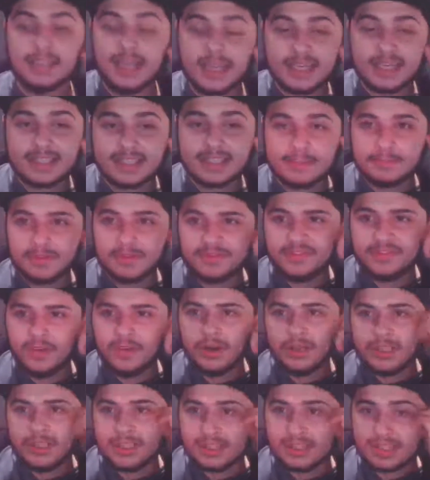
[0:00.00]
Like I said
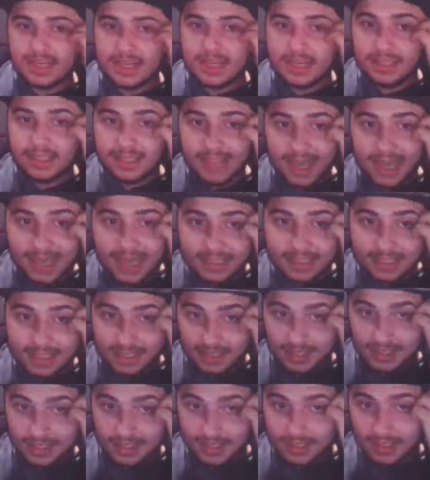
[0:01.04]
before, this is a
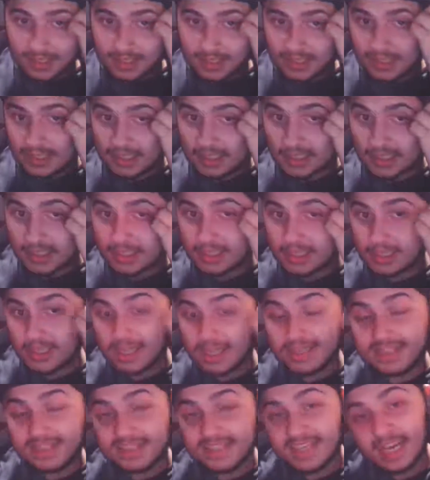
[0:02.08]
classic.
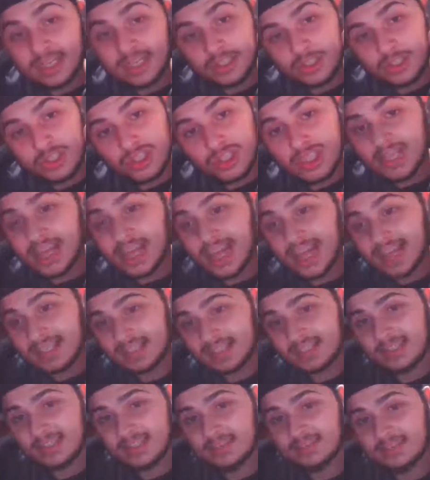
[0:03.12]
It's not a shit
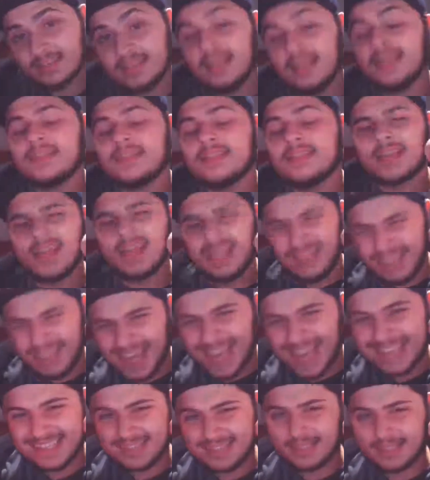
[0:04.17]
ass. It's a
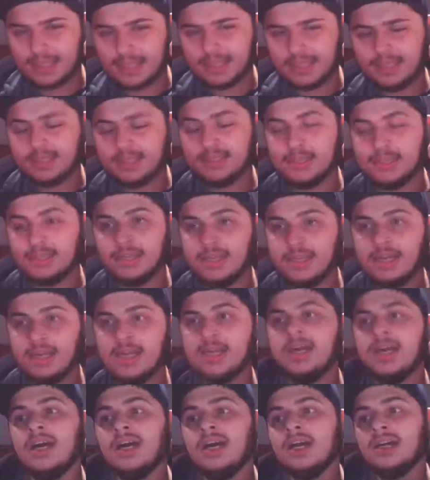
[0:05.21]
classic.
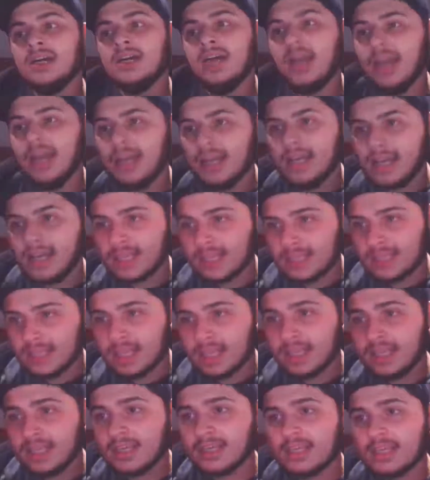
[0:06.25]
And I
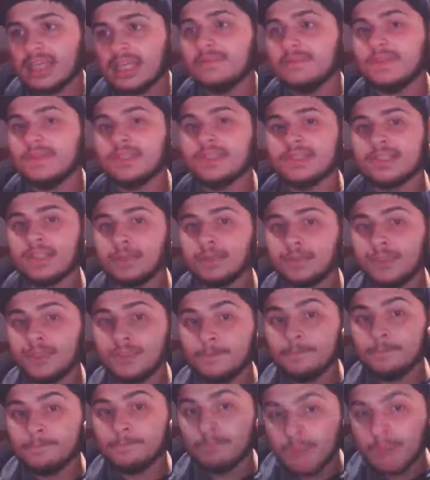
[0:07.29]
think even some of
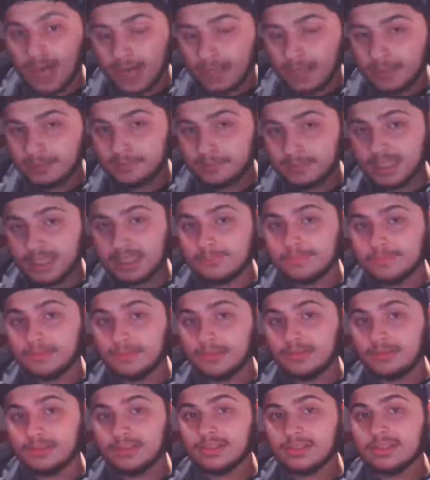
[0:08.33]
you modern
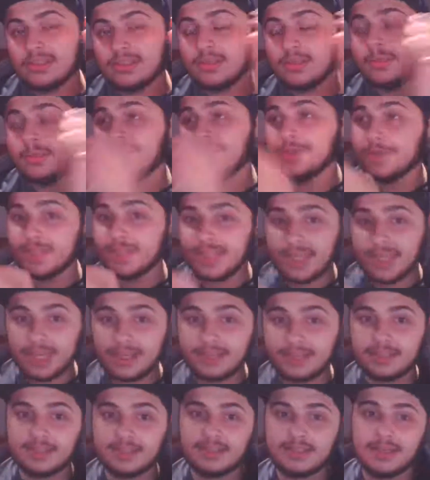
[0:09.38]
people, some of you
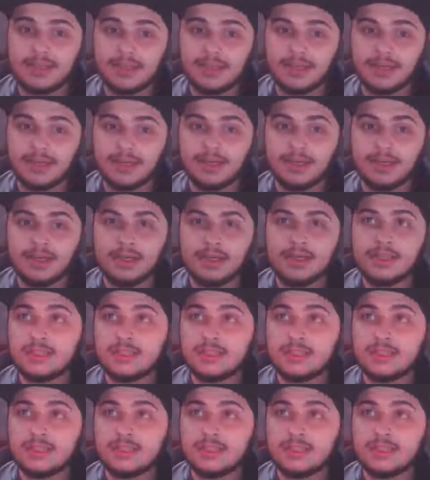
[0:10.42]
kids here,